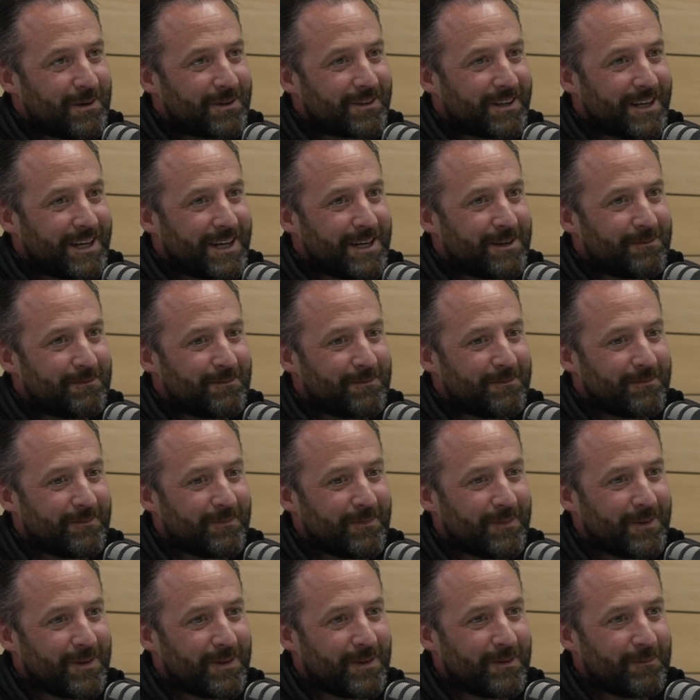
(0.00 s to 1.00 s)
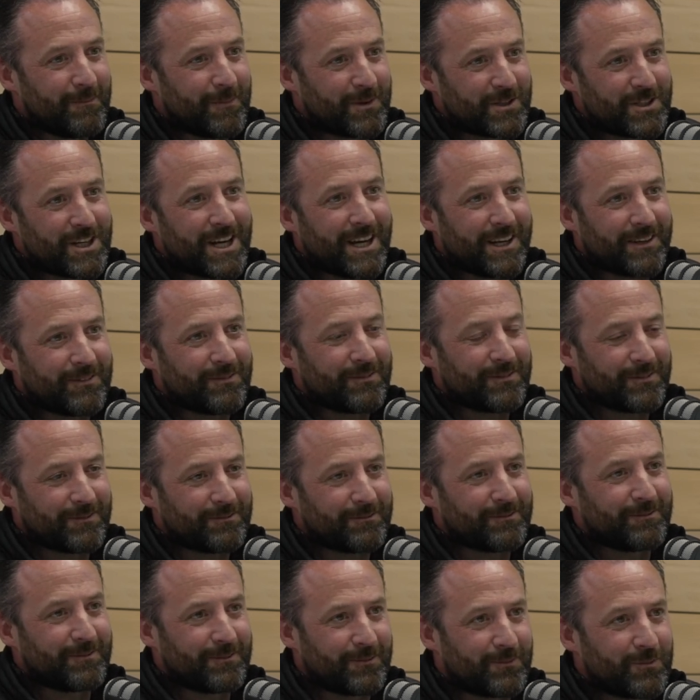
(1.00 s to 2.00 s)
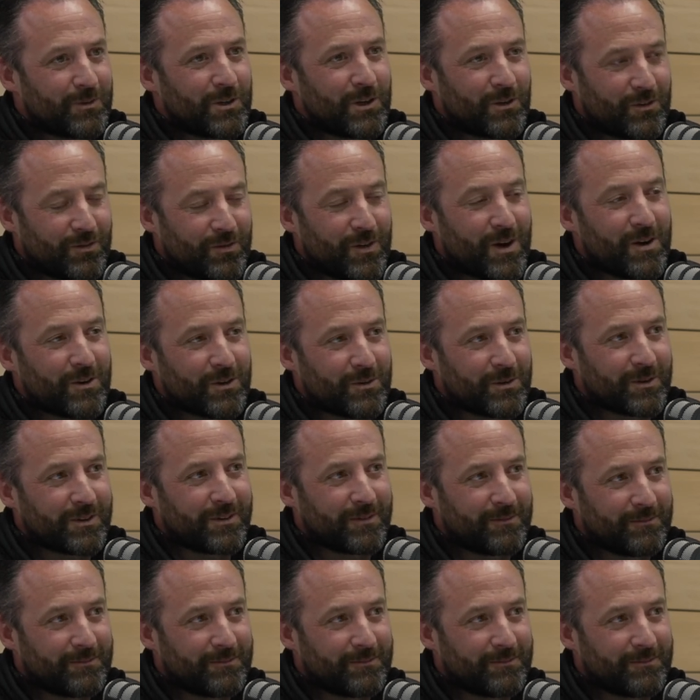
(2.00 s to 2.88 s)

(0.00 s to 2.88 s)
But yeah, look forward to it.